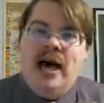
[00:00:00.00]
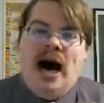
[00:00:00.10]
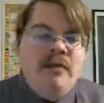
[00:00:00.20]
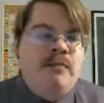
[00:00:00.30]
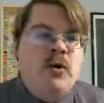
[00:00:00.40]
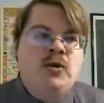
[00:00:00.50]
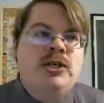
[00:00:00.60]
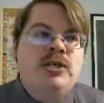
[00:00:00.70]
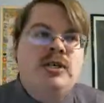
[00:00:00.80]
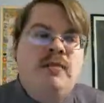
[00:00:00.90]
I
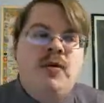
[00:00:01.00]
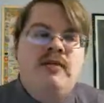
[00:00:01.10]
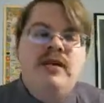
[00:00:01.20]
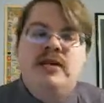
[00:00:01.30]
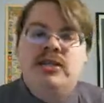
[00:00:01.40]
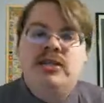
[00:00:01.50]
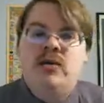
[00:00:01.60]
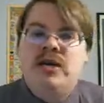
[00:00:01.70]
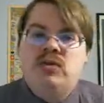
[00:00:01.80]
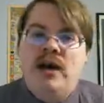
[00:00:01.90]
purchased the previous
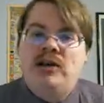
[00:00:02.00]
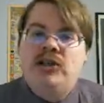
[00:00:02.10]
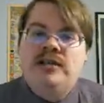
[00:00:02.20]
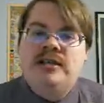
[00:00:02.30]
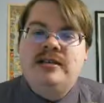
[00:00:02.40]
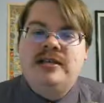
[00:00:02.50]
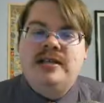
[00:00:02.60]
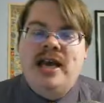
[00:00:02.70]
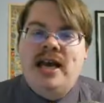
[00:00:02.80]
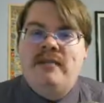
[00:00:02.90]
two expansions to
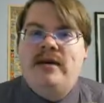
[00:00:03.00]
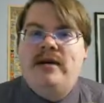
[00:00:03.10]
this game,